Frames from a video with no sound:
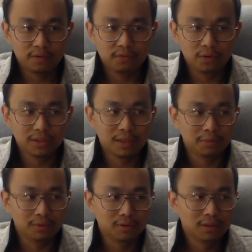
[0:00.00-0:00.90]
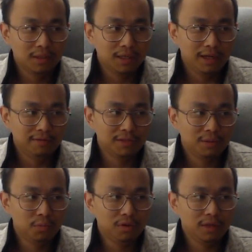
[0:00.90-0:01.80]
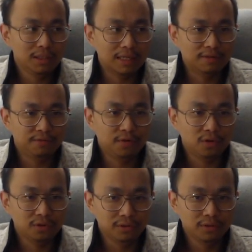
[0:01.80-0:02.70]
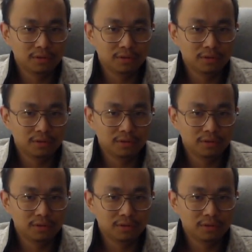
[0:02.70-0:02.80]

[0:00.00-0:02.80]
For example, if someone is at fault